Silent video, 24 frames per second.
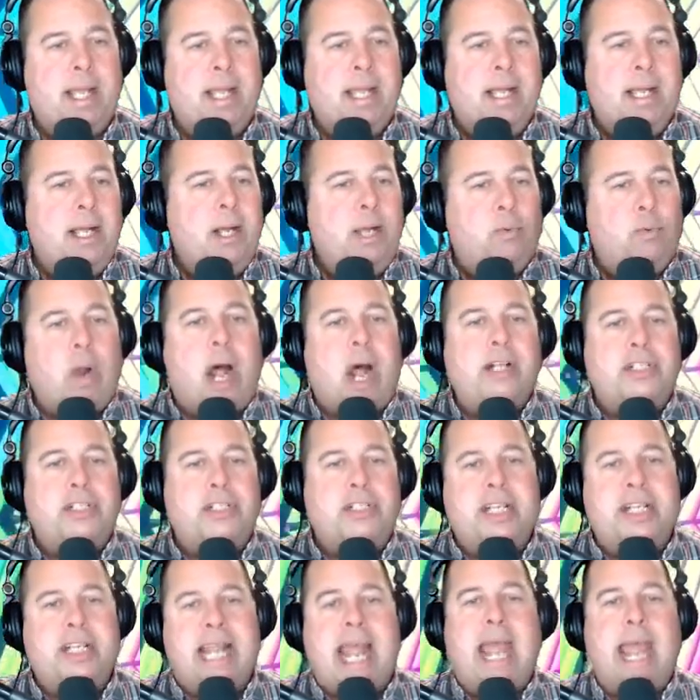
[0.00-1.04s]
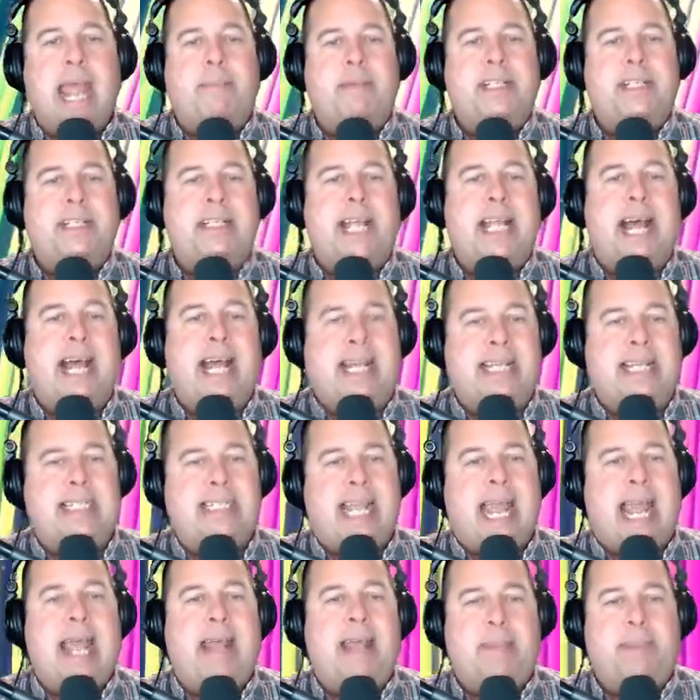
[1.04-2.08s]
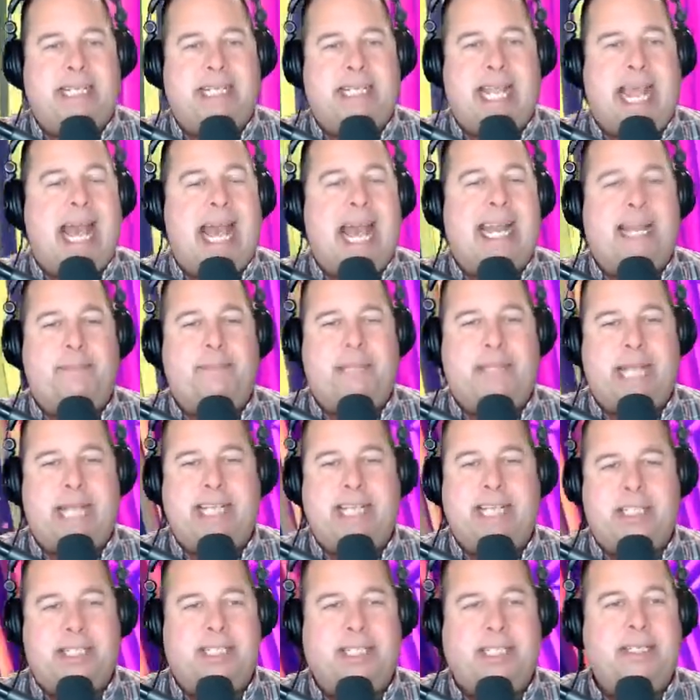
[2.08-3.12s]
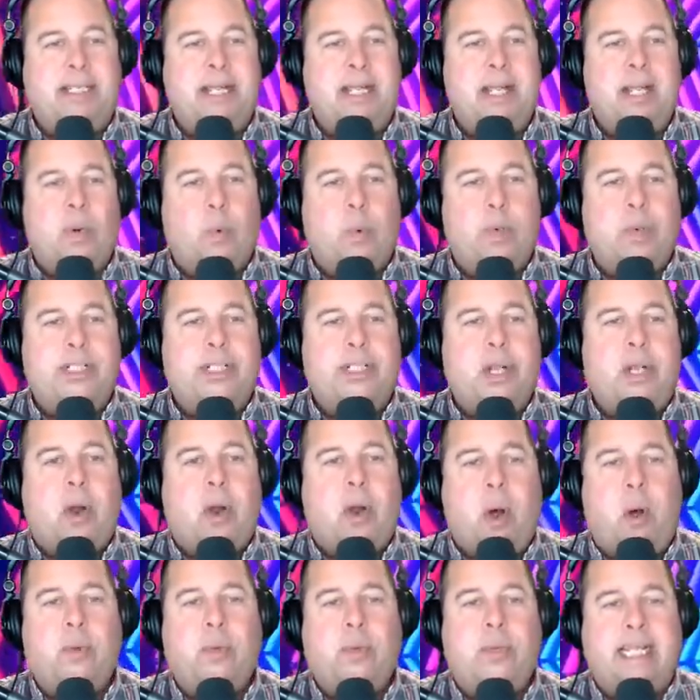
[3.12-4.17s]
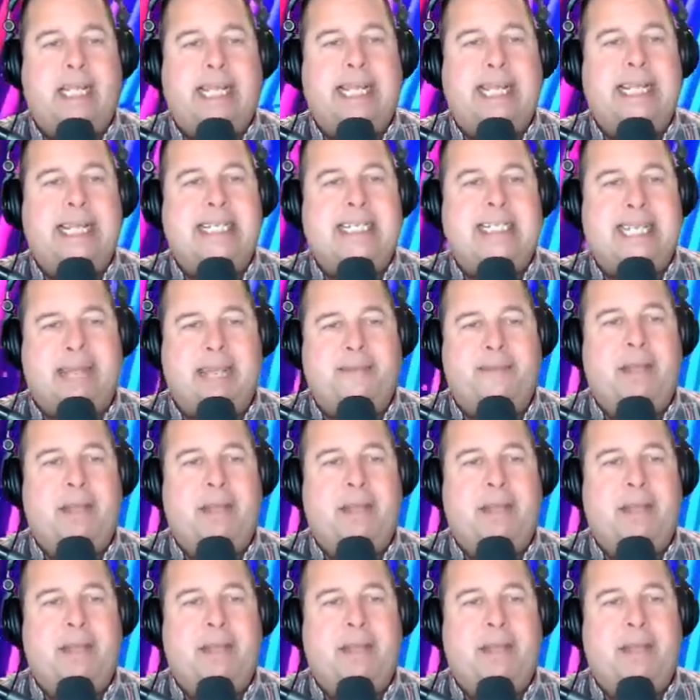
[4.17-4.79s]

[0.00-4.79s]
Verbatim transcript: Rodgers and Hammerstein's adaptation was their only TV